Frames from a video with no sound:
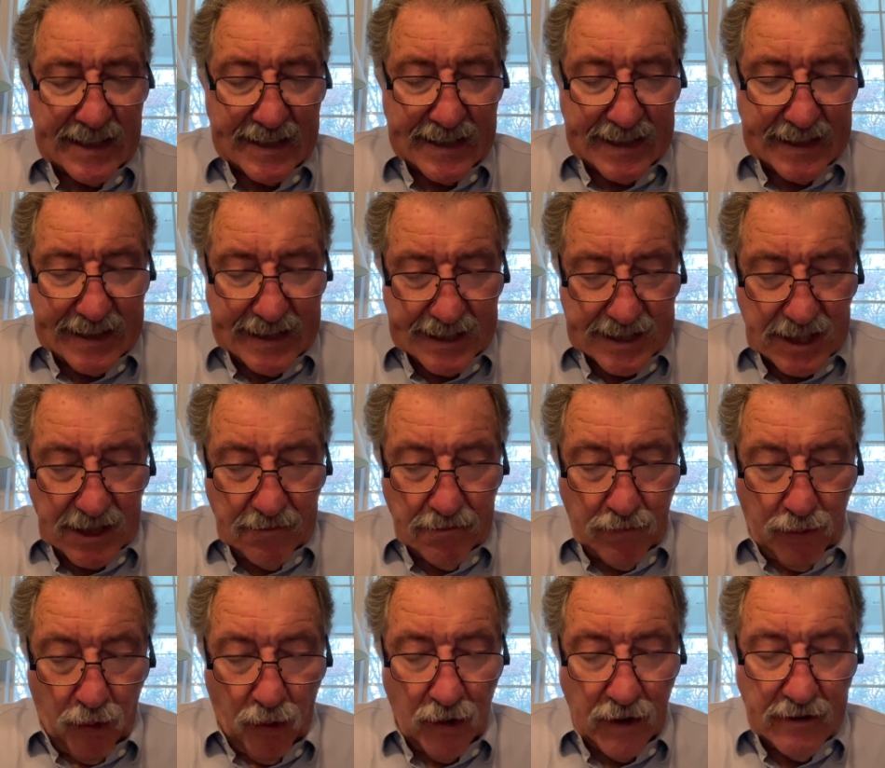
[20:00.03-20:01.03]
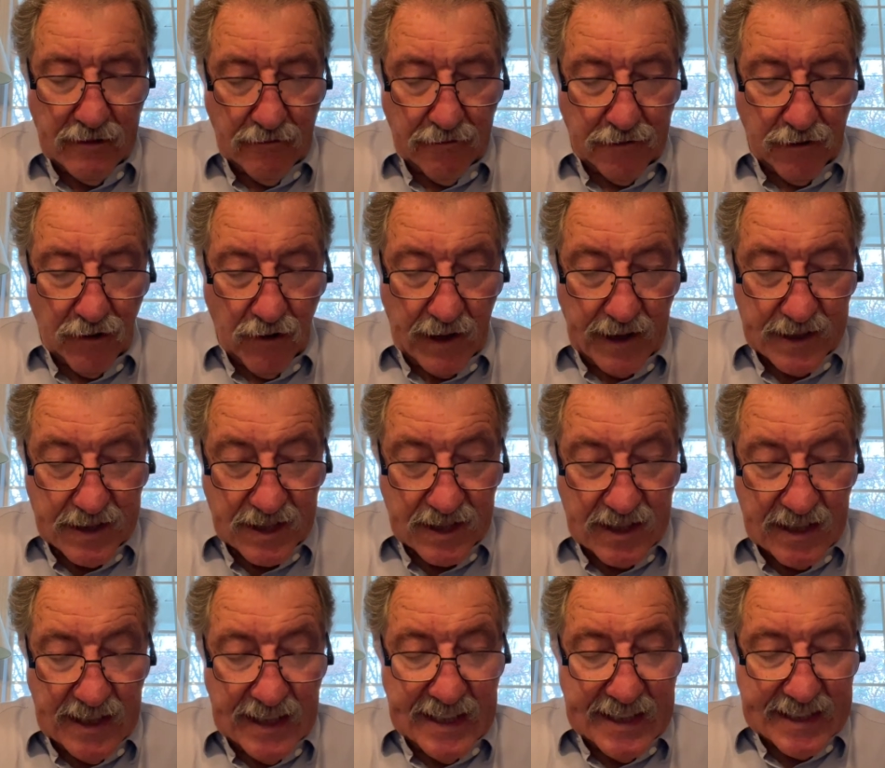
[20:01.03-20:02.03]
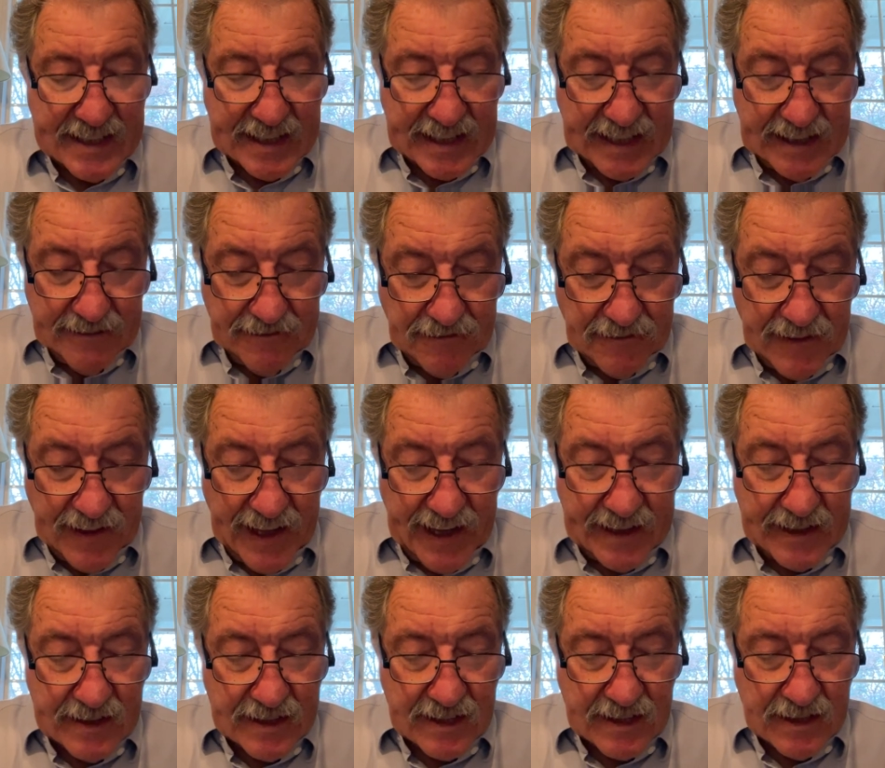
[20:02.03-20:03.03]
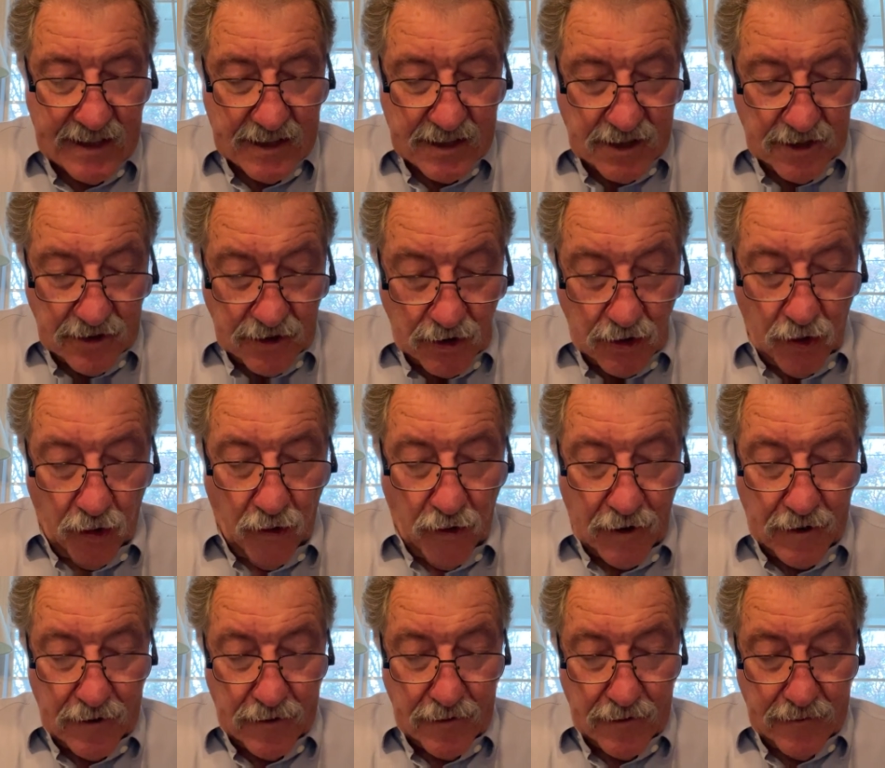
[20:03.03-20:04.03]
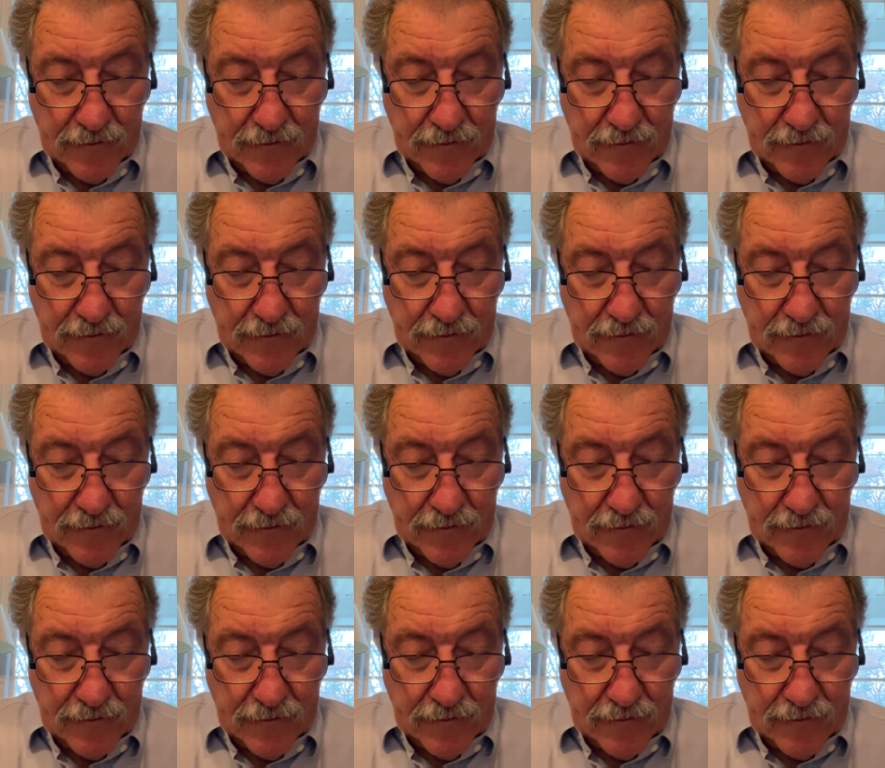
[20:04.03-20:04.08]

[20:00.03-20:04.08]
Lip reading: it is important for us to give thanks to the Lord.